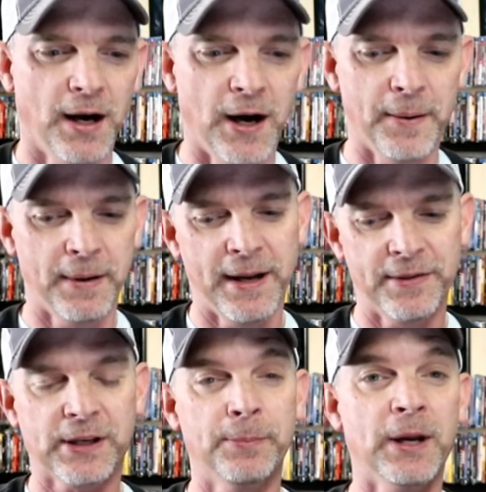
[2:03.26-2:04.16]

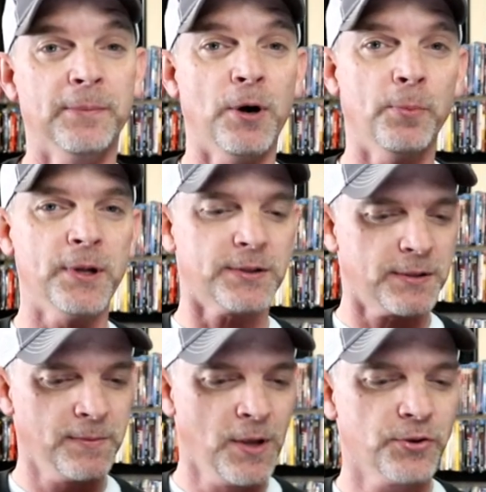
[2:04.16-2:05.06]
and the comedic
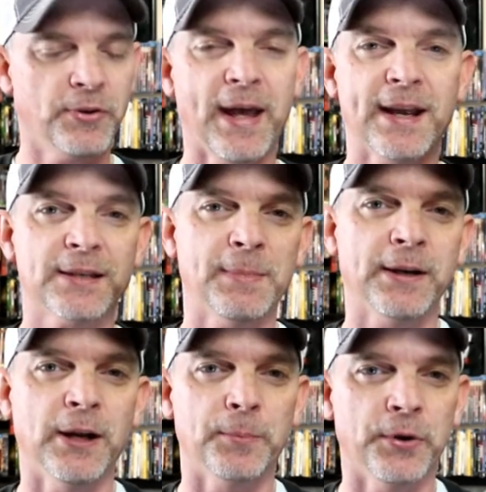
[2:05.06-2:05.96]
moments. So that is my
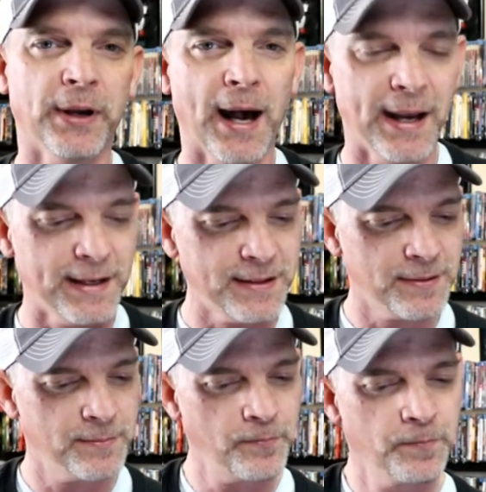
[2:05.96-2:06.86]
number 9.
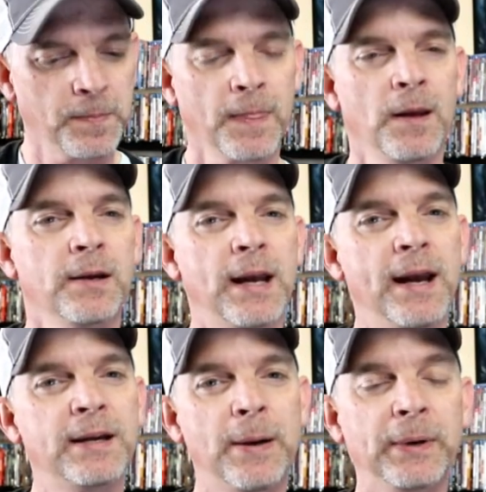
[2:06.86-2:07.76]

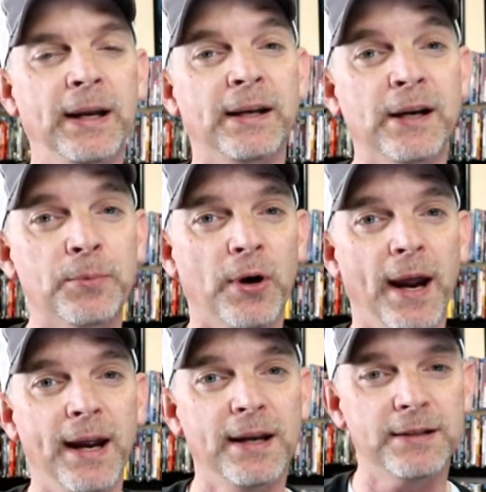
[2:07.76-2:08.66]
Okay, coming in at number
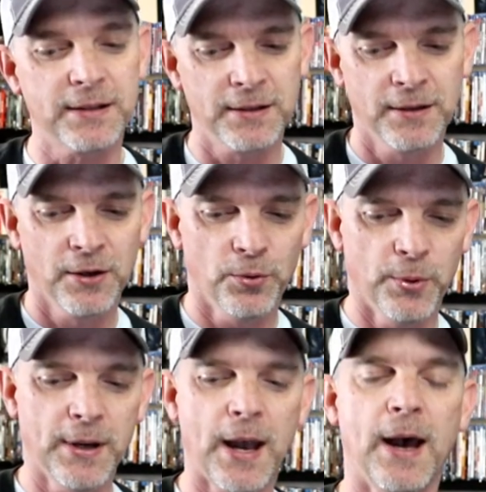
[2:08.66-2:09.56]
8,
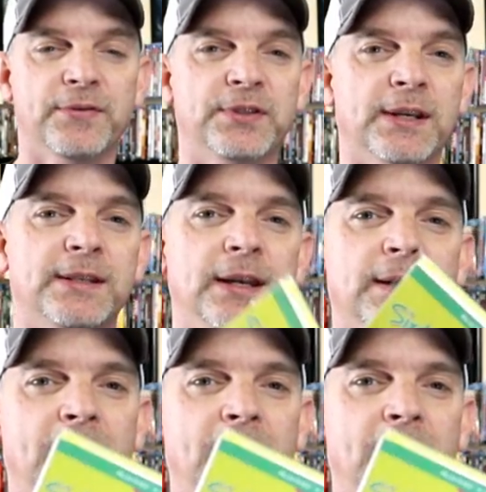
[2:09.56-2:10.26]
we have 16